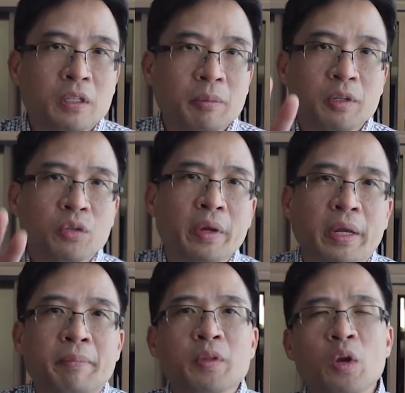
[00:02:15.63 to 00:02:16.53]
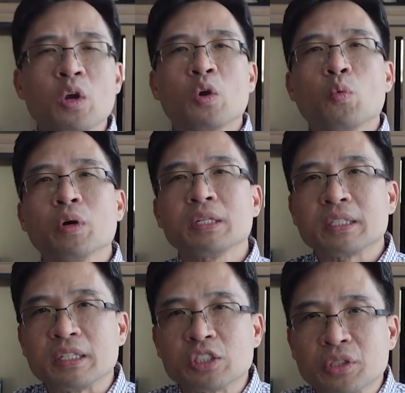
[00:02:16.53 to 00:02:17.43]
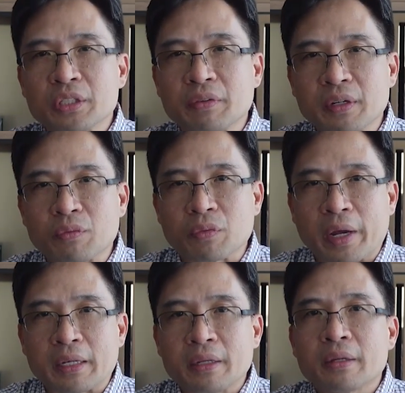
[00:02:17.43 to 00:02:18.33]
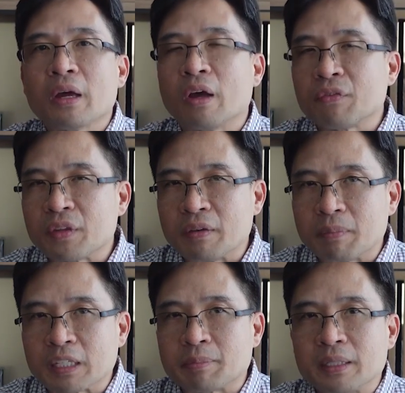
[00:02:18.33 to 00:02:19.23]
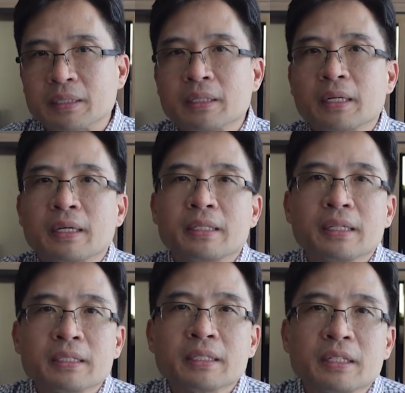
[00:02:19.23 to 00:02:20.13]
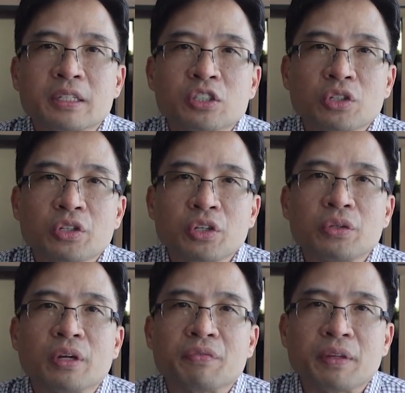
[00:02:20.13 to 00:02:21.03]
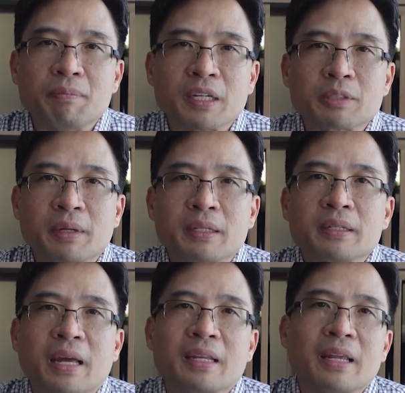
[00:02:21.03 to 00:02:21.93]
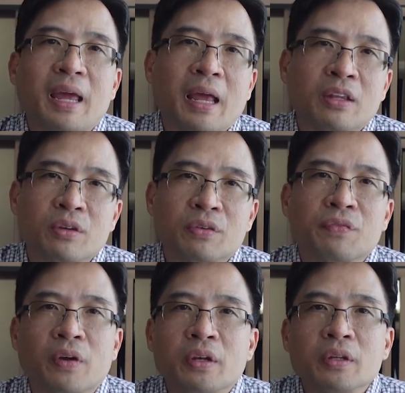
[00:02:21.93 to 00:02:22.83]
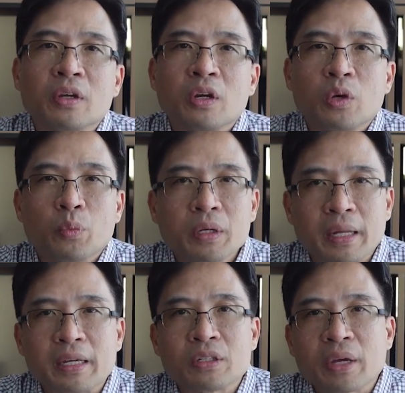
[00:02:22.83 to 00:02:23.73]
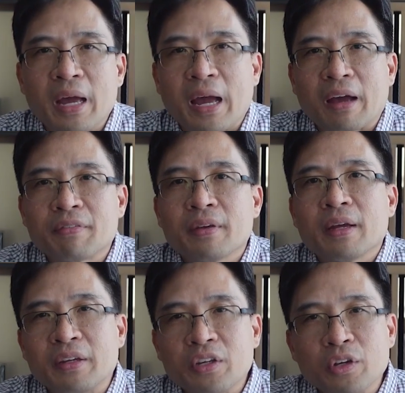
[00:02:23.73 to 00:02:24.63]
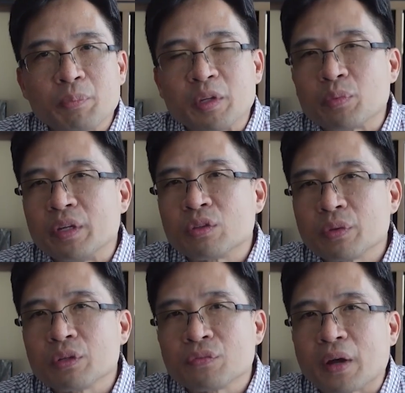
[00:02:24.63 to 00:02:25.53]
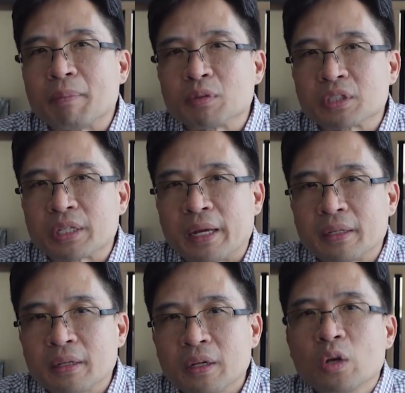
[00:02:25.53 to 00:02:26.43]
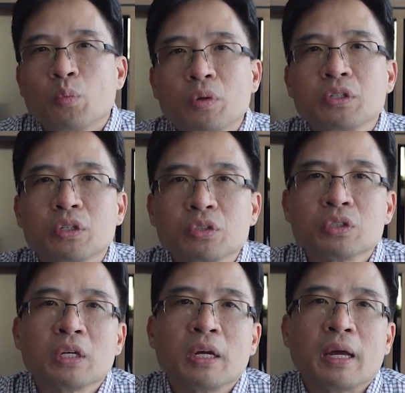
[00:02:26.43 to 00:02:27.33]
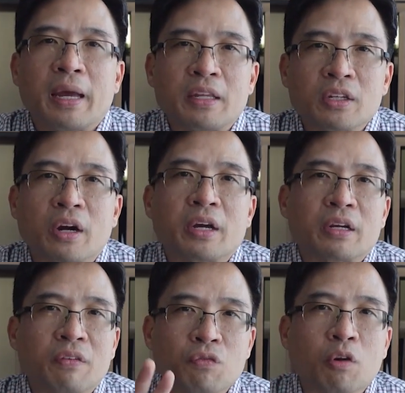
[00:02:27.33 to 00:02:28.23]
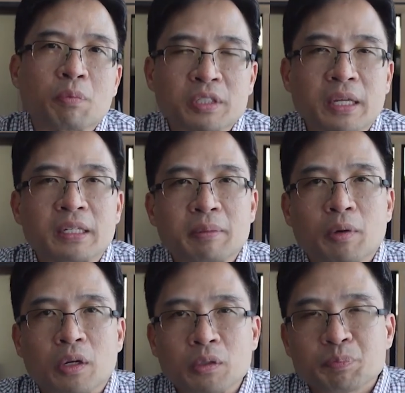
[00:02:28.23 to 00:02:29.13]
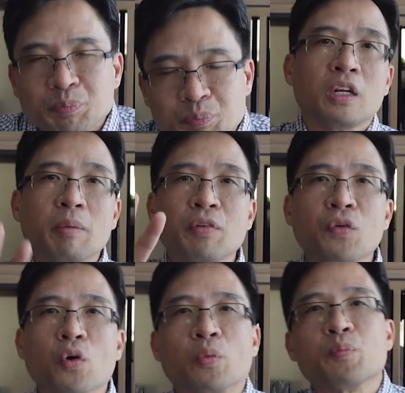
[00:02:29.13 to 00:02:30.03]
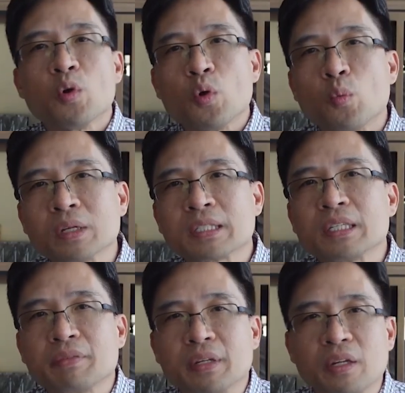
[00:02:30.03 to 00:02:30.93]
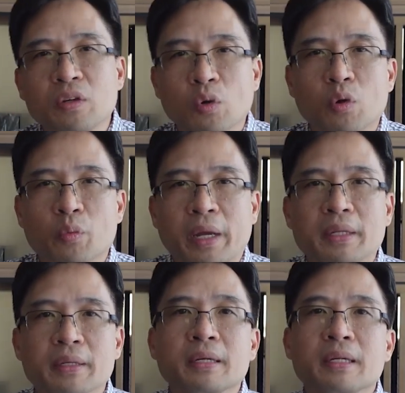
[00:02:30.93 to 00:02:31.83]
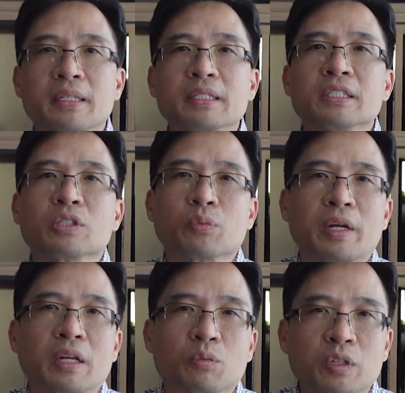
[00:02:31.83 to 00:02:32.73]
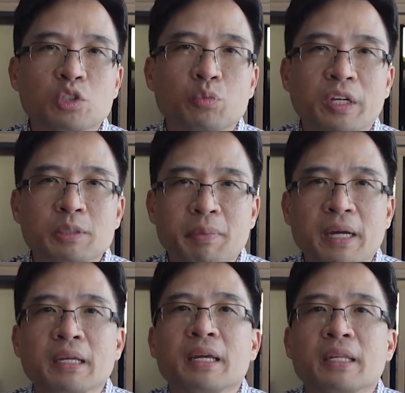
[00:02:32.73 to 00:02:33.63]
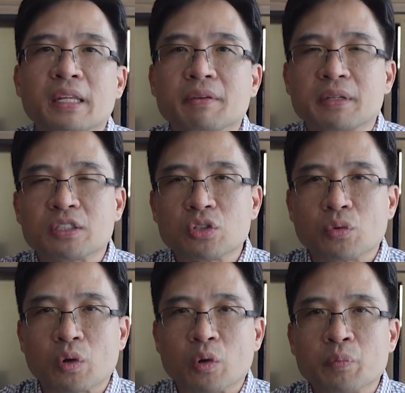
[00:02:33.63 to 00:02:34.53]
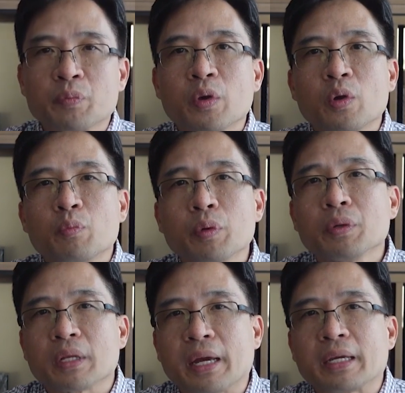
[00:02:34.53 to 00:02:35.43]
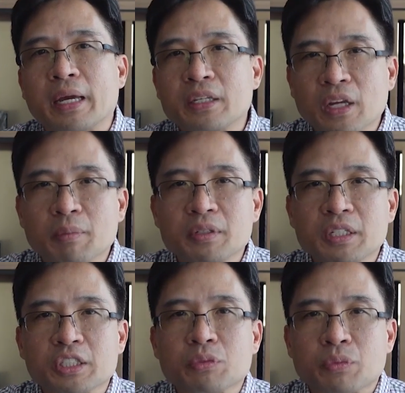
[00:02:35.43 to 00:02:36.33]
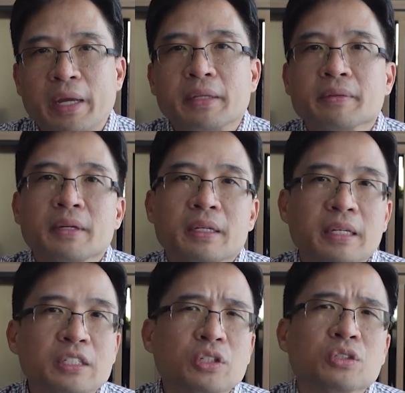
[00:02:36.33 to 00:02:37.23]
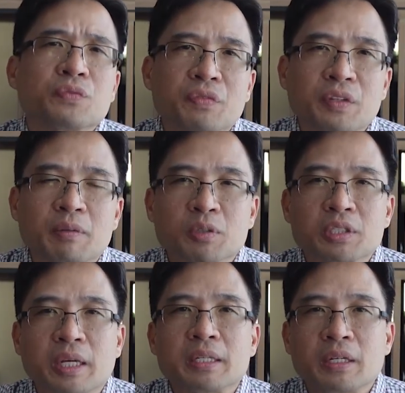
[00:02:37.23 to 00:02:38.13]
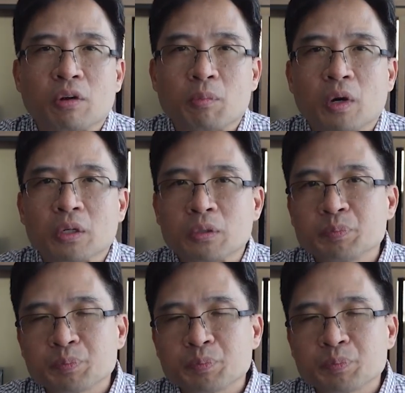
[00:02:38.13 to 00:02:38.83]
Number 3, what is the initial dividend rate of the investments? This is the initial yield of the investment that enter the fund. We'd like to have a yield between 3 to 5%. We'll use a target of 4% in the model. Number 4, what's the dividend growth rate? This is the rate at which we expect the dividends to grow. We would like a double-digit rate. Let's use 15% in our model.